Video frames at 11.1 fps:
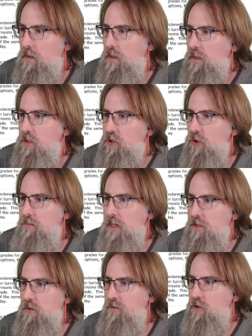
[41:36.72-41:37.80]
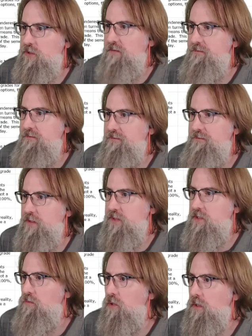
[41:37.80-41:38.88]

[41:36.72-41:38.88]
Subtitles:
So in my university physics notebook,